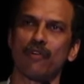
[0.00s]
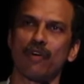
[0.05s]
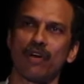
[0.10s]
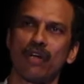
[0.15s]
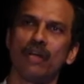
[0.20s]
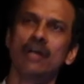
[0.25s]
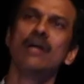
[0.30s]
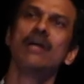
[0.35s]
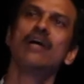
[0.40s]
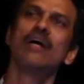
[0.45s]
for
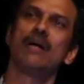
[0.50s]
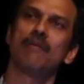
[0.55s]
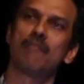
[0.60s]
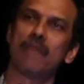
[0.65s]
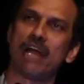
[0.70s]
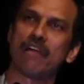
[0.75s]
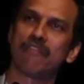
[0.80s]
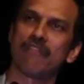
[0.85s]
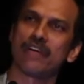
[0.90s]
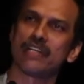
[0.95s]
a
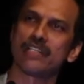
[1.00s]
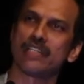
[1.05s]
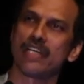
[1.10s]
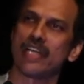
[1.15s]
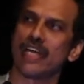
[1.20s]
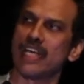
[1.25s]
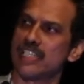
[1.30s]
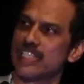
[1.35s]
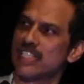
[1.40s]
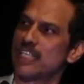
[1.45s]

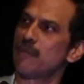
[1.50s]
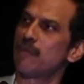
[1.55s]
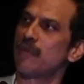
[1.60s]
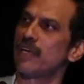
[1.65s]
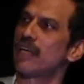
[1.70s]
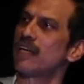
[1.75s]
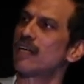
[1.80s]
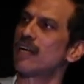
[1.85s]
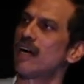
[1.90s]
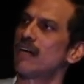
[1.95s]
malfunctioning
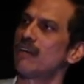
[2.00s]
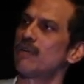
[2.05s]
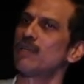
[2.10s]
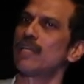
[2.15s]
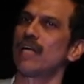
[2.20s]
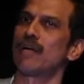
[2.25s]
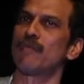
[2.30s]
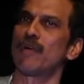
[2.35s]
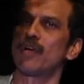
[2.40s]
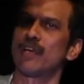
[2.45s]
STP, it can't do
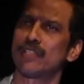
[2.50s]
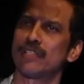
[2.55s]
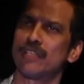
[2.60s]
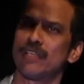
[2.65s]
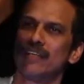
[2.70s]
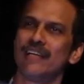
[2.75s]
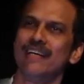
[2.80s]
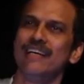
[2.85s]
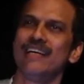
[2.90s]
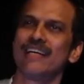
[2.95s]
that because
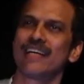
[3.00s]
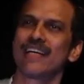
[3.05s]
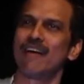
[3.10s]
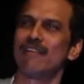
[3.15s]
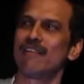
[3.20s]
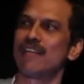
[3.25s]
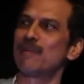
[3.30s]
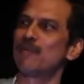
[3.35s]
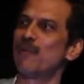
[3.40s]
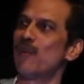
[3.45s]
the
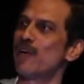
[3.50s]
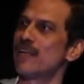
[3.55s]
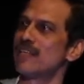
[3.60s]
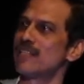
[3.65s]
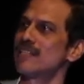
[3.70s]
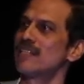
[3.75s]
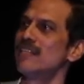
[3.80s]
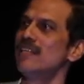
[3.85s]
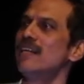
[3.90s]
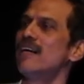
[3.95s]
governing board
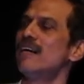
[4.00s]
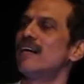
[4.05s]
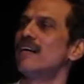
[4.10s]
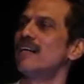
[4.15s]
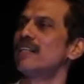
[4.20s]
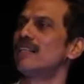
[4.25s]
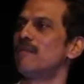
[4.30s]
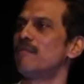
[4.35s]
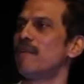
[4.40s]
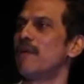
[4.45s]
is,
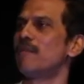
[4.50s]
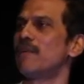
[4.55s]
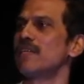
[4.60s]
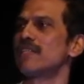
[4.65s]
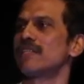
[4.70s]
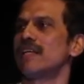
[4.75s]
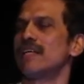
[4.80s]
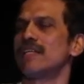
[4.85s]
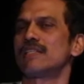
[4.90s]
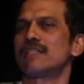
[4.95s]
uh, the member
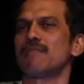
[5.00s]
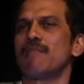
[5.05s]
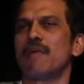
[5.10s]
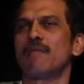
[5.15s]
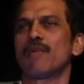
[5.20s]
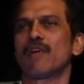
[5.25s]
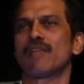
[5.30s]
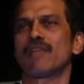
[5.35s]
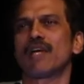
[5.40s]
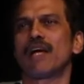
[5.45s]
is, is a
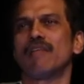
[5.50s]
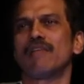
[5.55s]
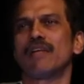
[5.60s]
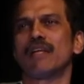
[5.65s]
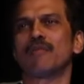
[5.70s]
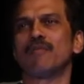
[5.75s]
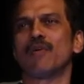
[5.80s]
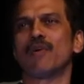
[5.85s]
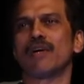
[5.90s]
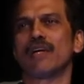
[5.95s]
member of the
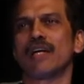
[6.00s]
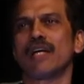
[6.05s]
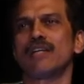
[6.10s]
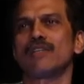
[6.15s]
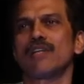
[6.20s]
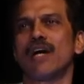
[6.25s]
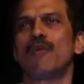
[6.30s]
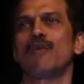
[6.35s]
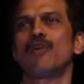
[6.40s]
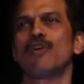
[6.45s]
governing board, right?
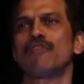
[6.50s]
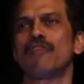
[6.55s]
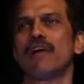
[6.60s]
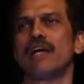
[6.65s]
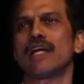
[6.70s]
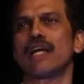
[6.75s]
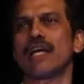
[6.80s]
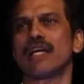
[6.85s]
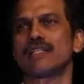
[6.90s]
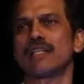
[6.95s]
So how do you
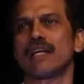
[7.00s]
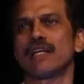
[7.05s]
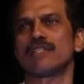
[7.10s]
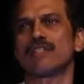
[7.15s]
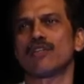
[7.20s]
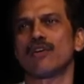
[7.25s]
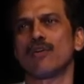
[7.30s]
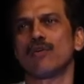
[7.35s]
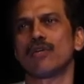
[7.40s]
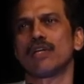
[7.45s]
file a case
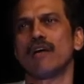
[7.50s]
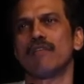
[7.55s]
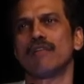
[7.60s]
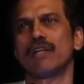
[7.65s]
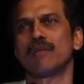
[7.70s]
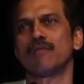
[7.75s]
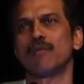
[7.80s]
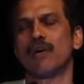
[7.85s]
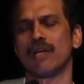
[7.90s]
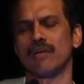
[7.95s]
against your own
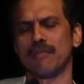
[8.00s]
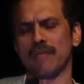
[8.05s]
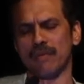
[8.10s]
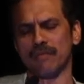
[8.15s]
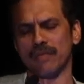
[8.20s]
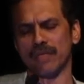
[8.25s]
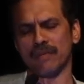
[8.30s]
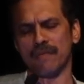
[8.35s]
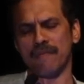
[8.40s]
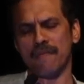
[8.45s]
governing body
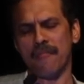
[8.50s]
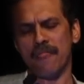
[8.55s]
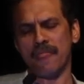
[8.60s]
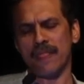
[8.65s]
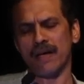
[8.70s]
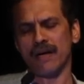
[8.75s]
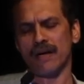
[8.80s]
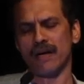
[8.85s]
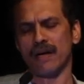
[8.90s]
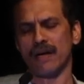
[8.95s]
member?
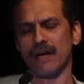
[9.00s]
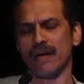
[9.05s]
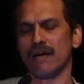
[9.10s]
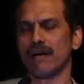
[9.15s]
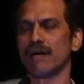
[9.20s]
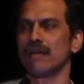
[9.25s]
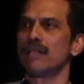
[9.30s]
Uh,